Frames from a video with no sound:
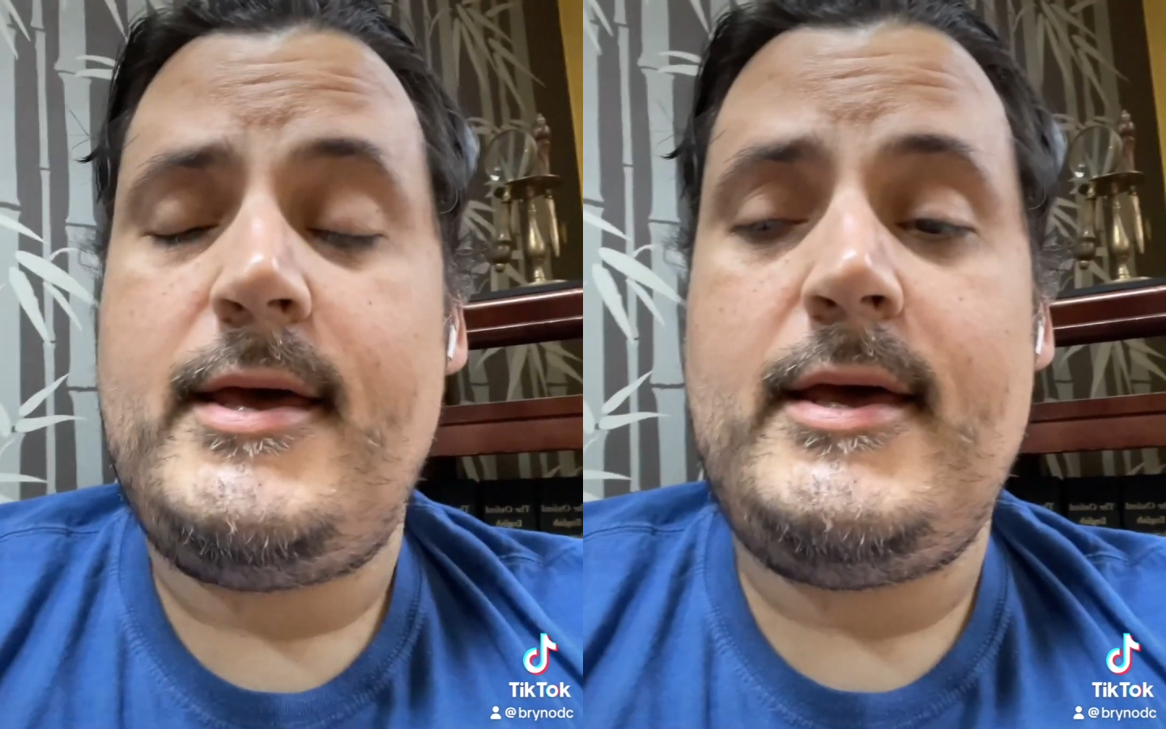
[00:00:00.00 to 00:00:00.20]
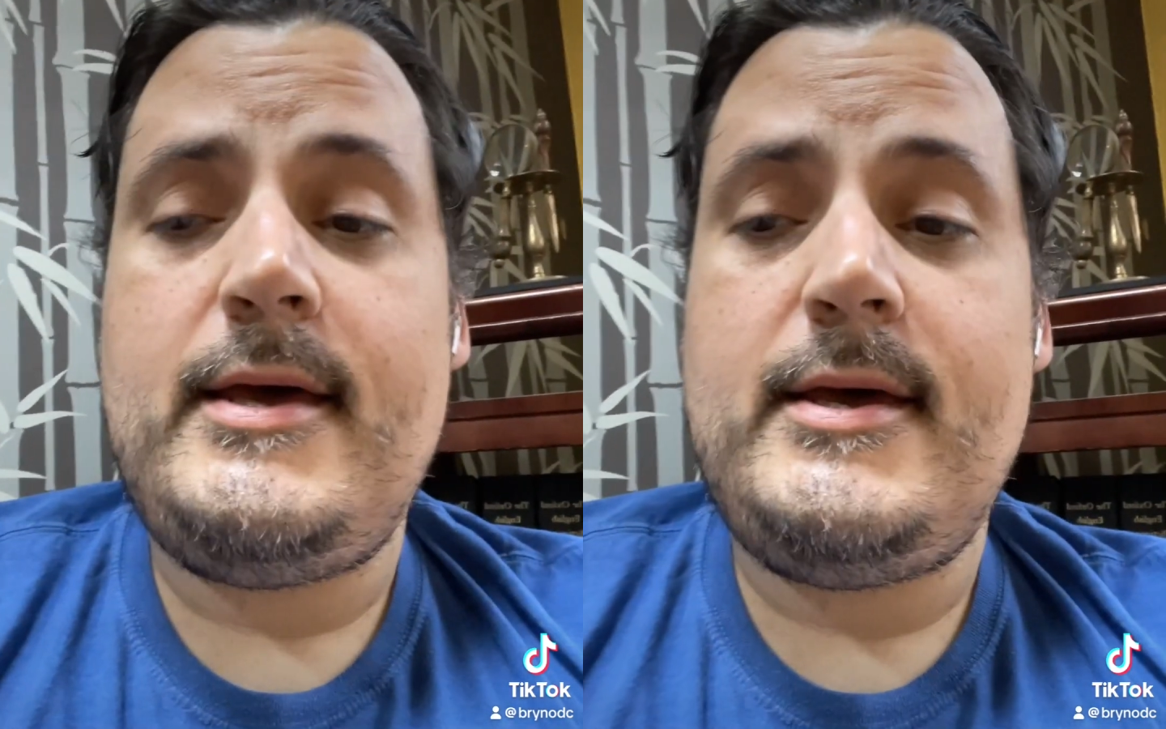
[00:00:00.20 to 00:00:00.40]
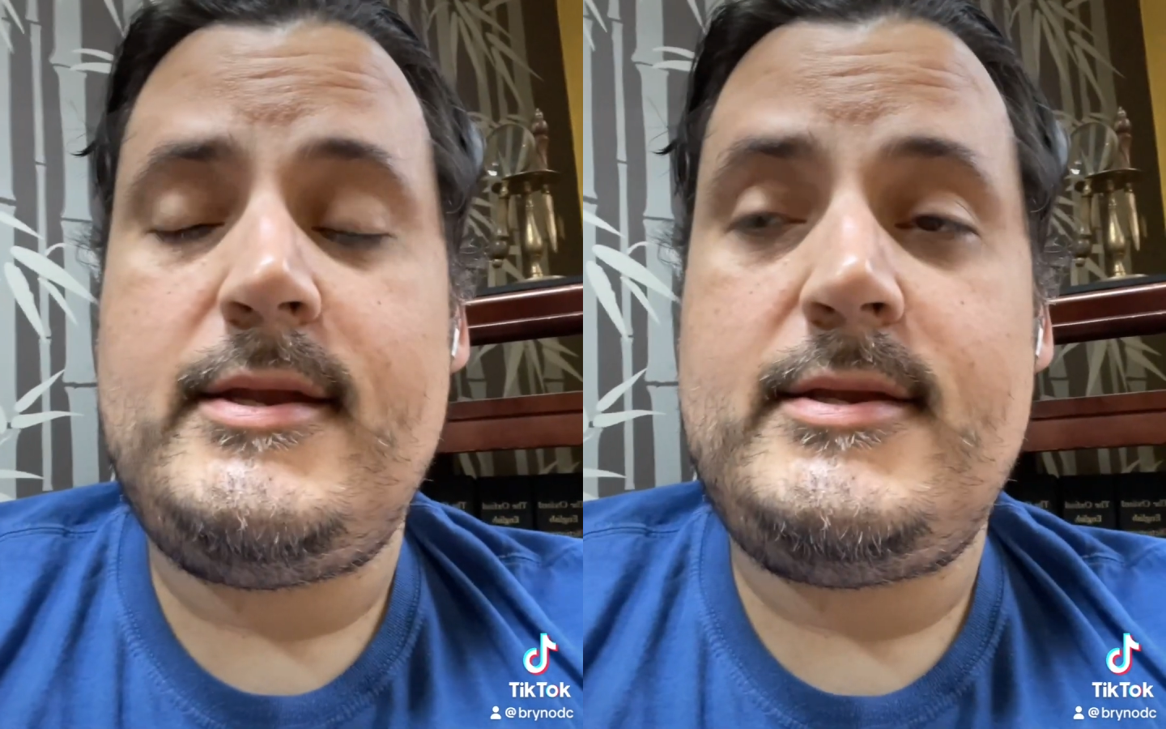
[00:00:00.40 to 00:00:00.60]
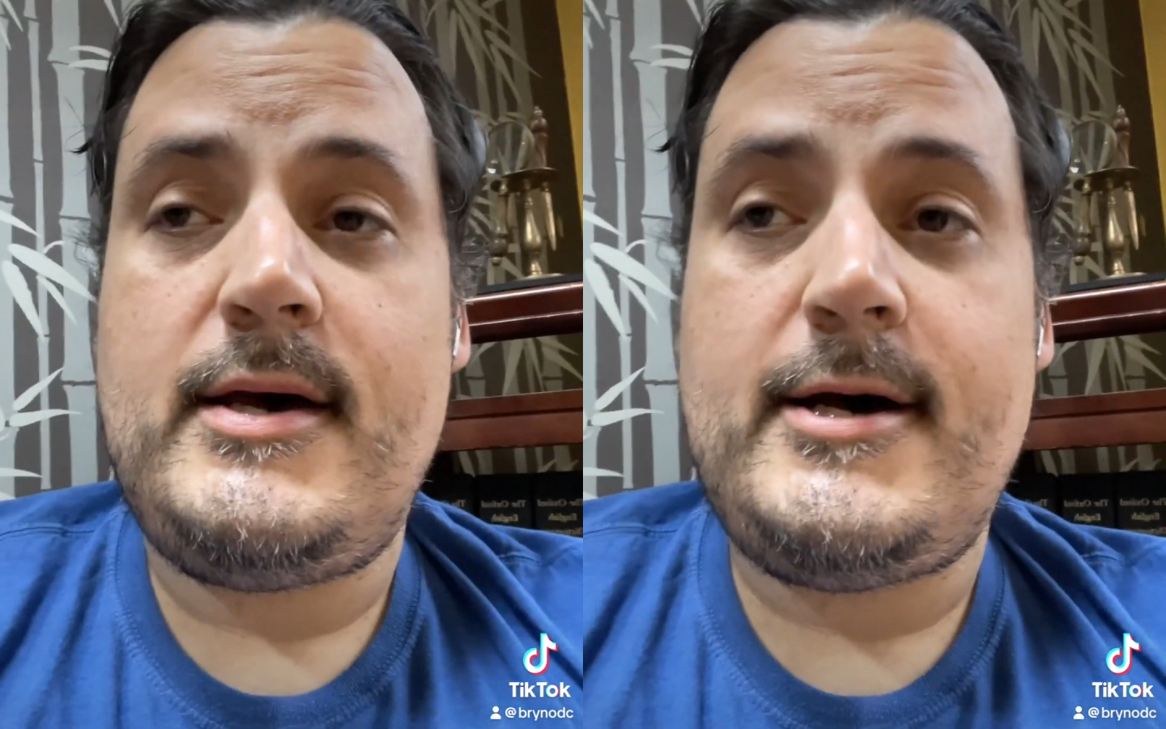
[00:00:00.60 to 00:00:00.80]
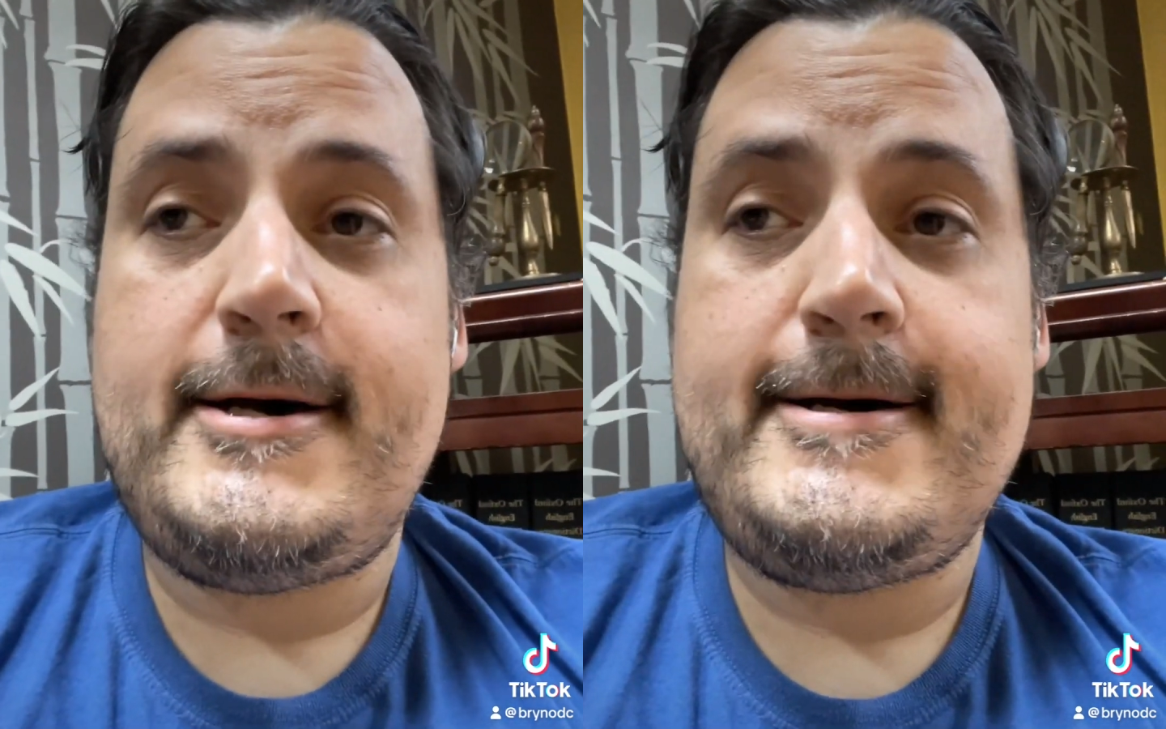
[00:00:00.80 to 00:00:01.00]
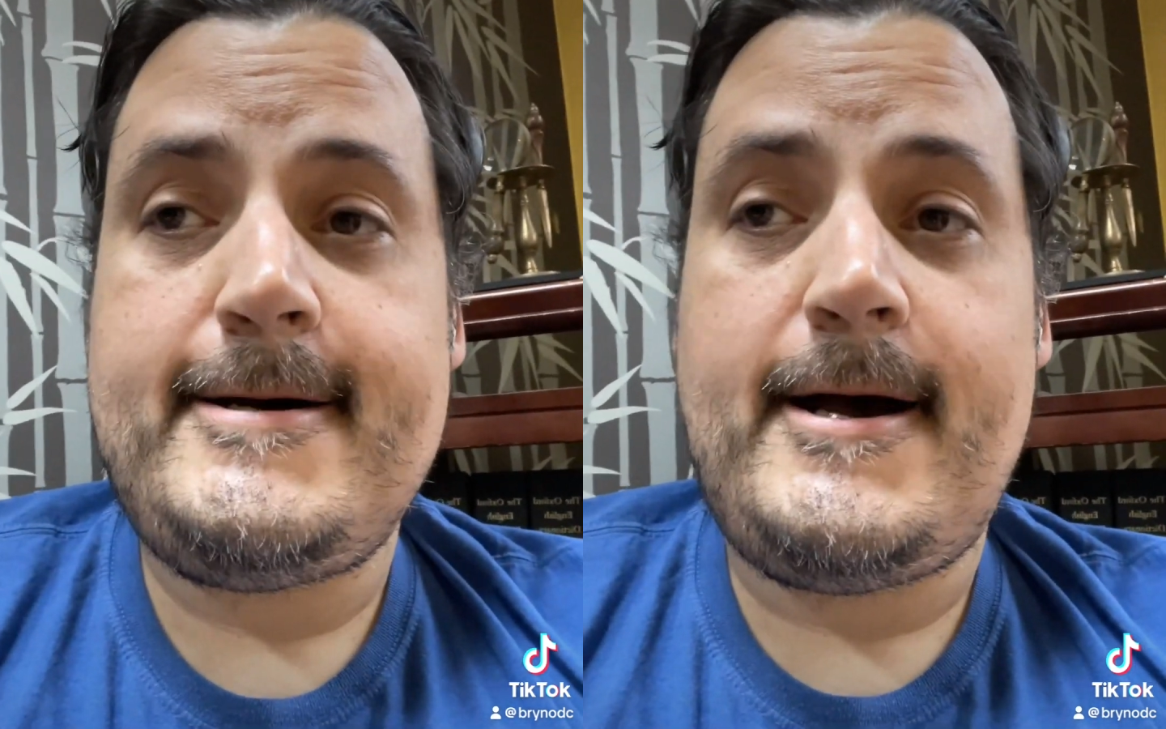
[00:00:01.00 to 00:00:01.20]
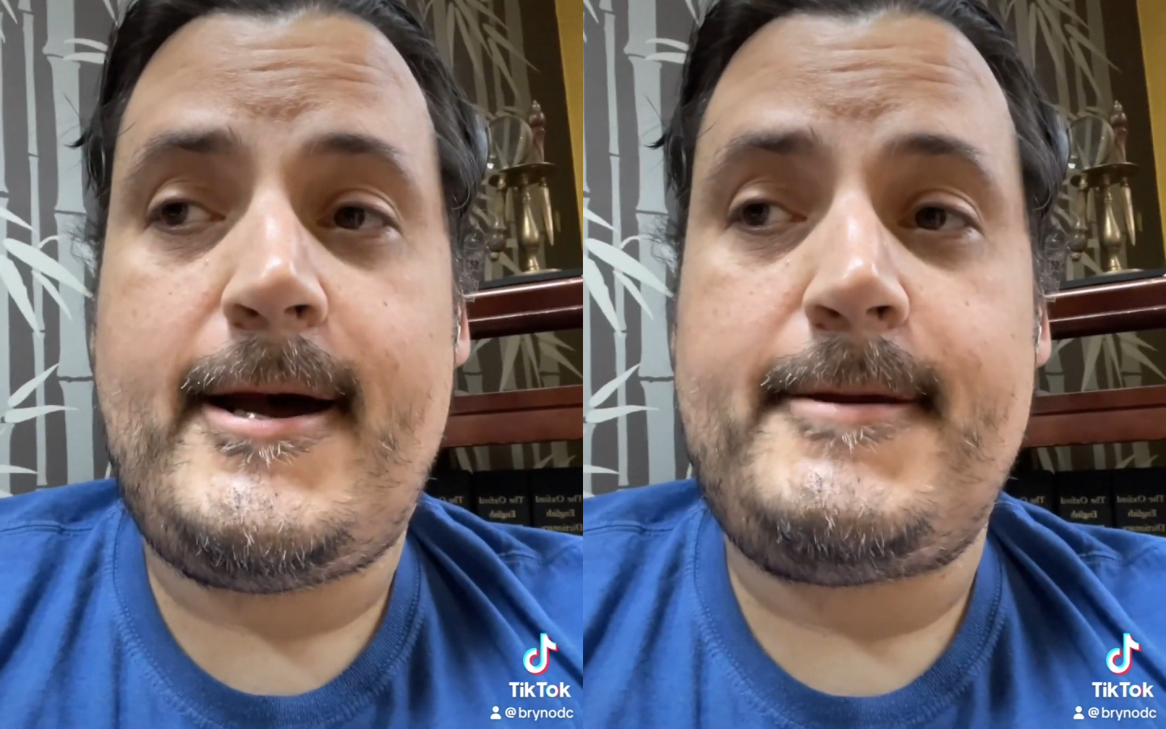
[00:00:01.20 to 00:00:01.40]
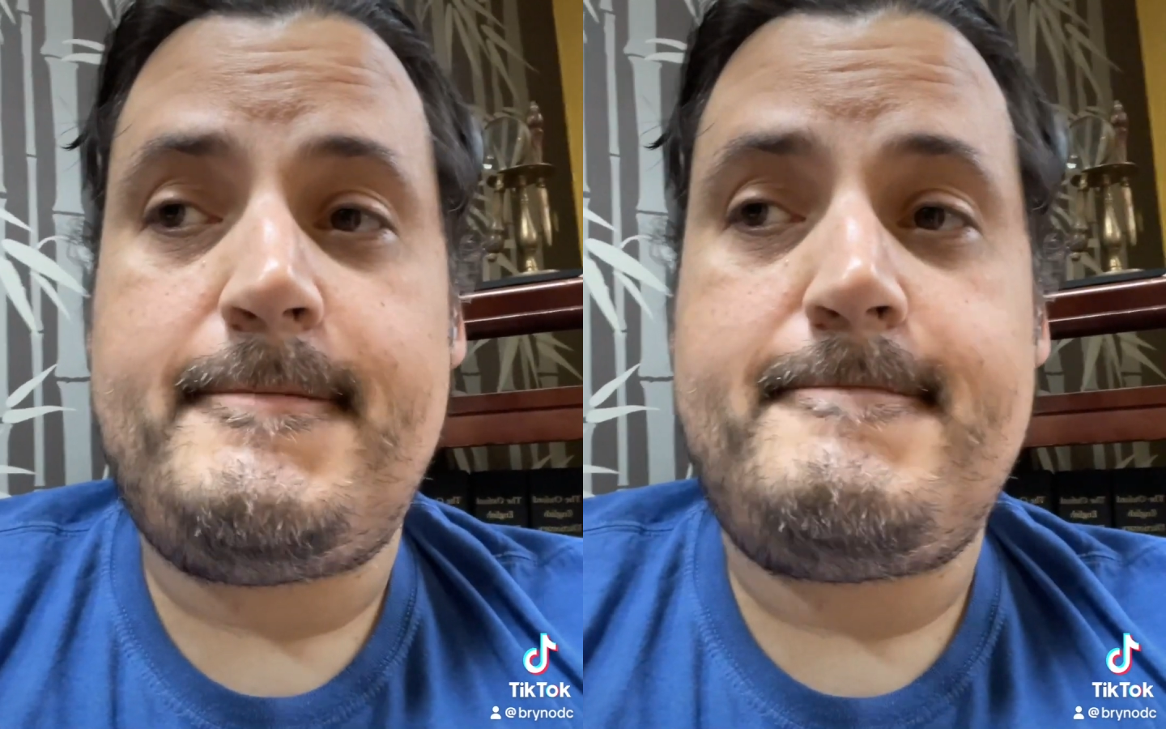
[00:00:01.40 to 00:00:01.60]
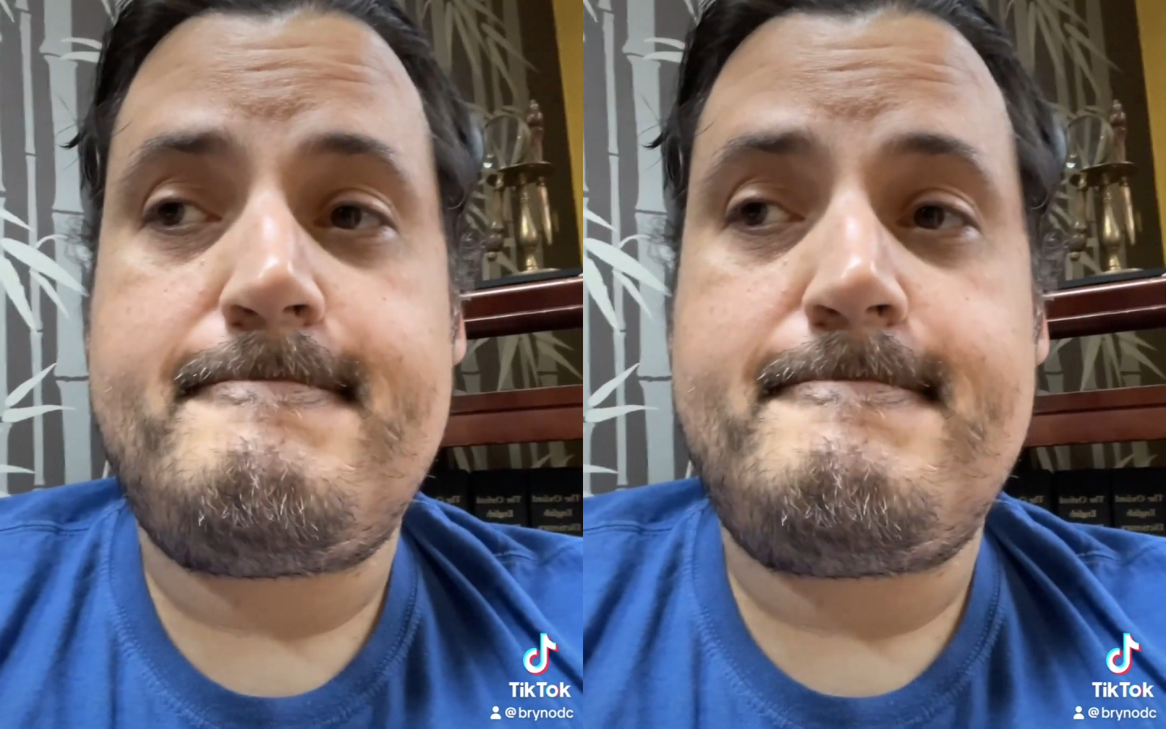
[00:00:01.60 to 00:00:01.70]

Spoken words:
and I